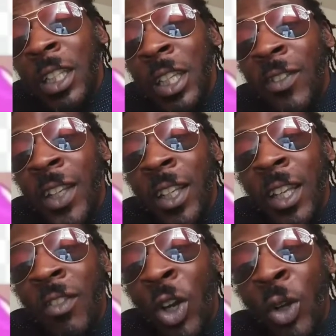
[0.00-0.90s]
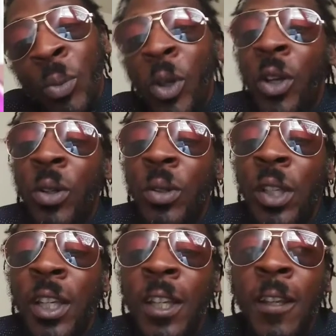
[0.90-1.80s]
didn't even leave Homeworld.
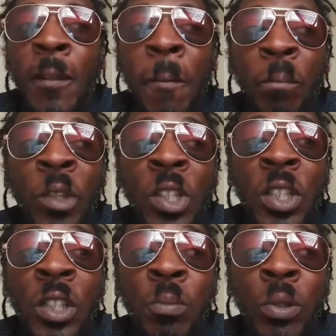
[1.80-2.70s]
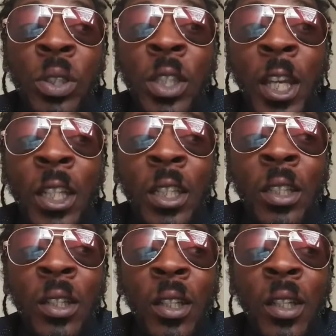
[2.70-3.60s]
She just
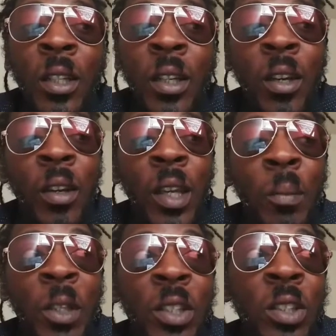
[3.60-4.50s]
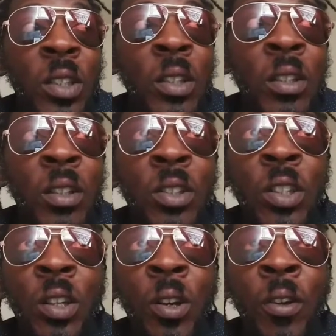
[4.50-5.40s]
projected her image
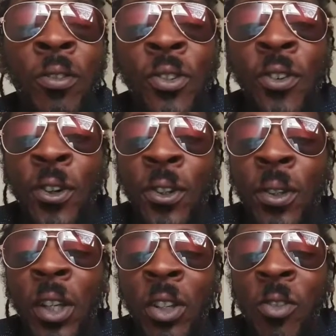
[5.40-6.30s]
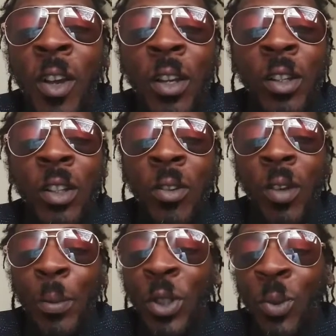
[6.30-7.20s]
to the Earth for the
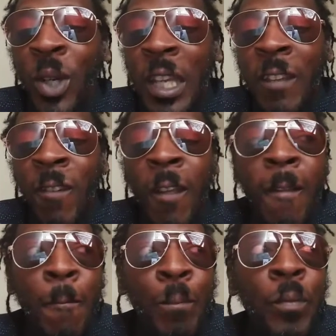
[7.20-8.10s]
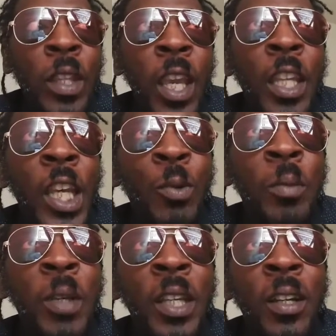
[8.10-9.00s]
corruption wave, and that
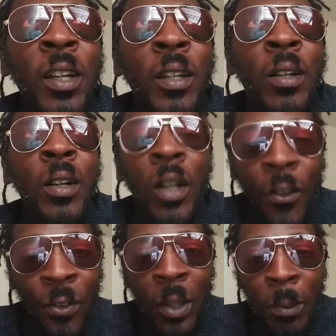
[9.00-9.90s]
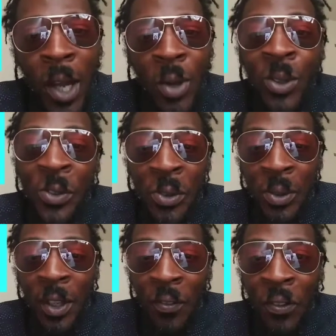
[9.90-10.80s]
would make her awfully
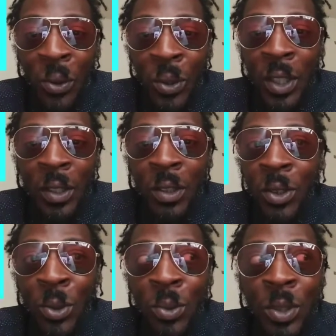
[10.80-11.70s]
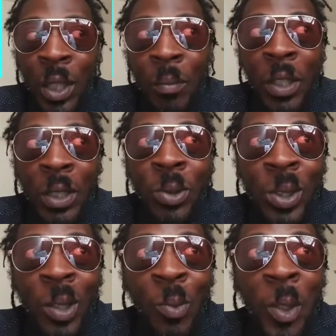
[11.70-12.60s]
powerful. If you can do something to
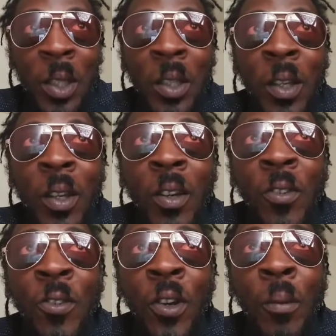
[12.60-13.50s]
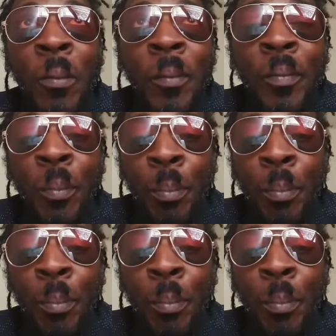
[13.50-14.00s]
someone from